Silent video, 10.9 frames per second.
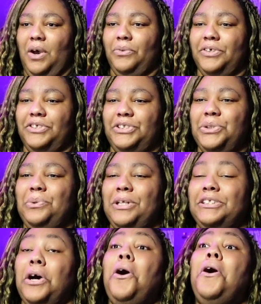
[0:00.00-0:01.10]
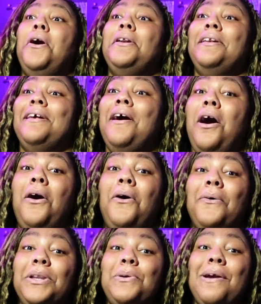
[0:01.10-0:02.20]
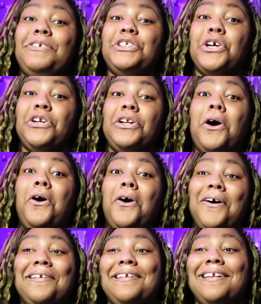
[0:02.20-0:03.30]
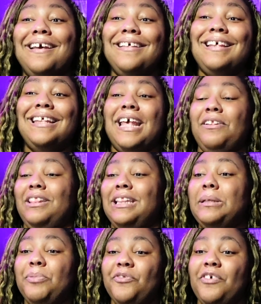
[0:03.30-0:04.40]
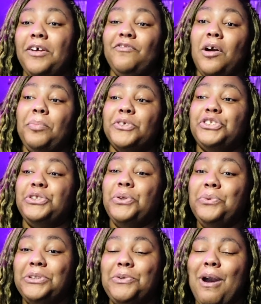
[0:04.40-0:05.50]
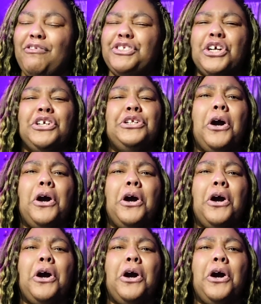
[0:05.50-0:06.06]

Oh, the suit is on. Oh, you have to turn it on. That that limp ru rubber suit, you have to turn it